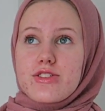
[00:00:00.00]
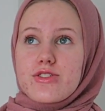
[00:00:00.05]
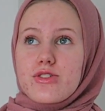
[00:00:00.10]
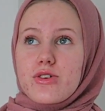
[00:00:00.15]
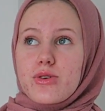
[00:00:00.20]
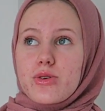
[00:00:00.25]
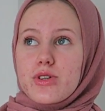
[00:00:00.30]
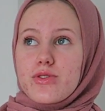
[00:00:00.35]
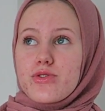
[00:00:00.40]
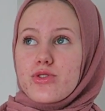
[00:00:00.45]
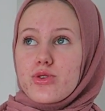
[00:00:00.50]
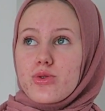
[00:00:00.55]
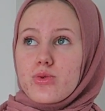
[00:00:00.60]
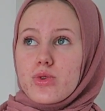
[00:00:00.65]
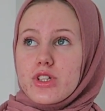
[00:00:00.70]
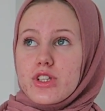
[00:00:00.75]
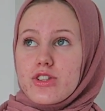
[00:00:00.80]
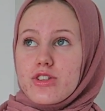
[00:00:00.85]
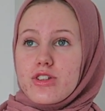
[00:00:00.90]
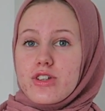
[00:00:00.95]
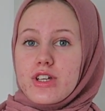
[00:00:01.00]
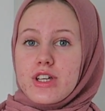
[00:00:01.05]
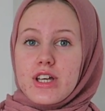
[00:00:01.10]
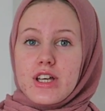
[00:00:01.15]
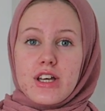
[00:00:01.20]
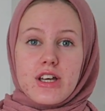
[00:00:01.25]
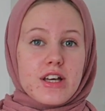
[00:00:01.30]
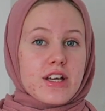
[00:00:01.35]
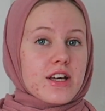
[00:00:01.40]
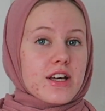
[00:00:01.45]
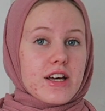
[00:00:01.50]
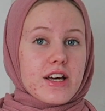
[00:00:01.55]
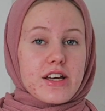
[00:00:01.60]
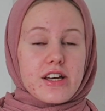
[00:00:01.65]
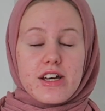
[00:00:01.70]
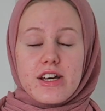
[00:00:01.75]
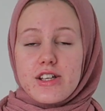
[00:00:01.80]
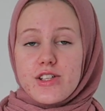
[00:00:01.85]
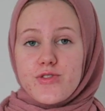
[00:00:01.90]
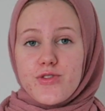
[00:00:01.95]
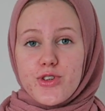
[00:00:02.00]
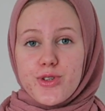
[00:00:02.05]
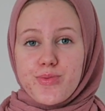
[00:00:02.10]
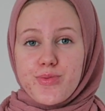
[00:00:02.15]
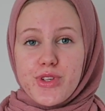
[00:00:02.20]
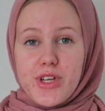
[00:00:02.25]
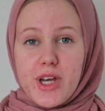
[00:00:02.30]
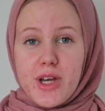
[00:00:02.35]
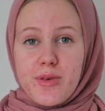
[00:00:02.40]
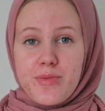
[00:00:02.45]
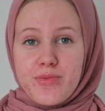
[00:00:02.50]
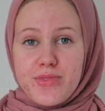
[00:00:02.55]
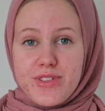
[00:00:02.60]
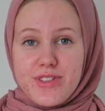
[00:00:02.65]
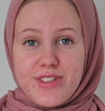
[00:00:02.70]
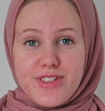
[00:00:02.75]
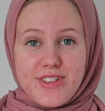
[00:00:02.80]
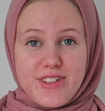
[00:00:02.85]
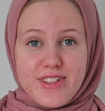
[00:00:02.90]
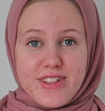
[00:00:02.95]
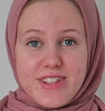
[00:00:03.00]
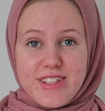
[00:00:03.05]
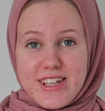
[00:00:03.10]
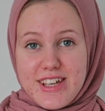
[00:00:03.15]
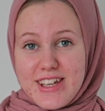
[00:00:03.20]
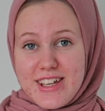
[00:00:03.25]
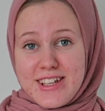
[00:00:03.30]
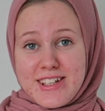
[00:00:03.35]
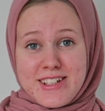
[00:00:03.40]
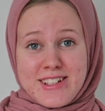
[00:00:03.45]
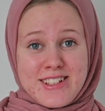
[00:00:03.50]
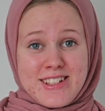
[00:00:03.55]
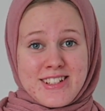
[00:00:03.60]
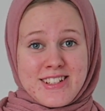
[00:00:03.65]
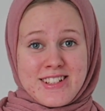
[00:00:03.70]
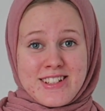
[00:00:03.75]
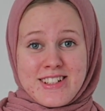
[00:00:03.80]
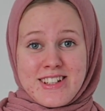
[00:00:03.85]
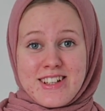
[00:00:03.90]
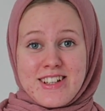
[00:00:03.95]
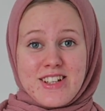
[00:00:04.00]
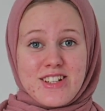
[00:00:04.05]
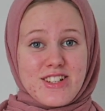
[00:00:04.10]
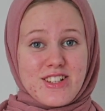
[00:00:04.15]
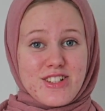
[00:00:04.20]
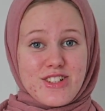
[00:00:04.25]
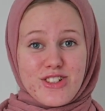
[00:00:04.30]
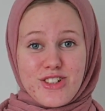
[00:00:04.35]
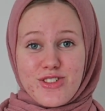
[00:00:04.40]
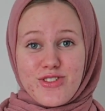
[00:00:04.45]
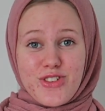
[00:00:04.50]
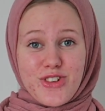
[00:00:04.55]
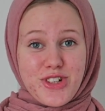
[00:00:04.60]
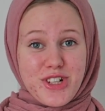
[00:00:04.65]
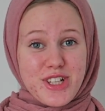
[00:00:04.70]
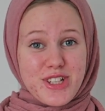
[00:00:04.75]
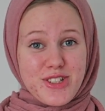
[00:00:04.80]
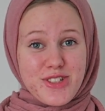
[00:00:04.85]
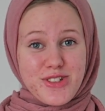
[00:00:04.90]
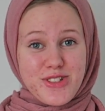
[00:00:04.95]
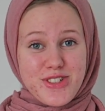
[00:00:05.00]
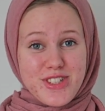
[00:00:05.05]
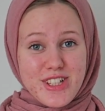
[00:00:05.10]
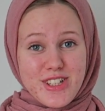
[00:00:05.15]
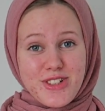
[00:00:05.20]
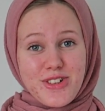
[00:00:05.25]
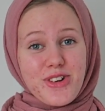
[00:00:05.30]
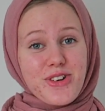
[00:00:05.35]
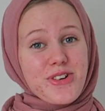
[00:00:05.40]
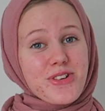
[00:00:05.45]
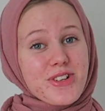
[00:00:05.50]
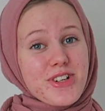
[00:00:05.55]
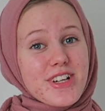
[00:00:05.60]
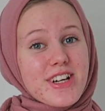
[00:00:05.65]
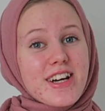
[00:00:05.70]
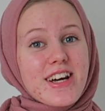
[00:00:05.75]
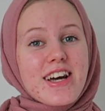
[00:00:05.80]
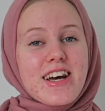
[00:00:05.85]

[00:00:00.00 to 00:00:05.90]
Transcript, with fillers: So if you want a case from them, then don't forget to use that code.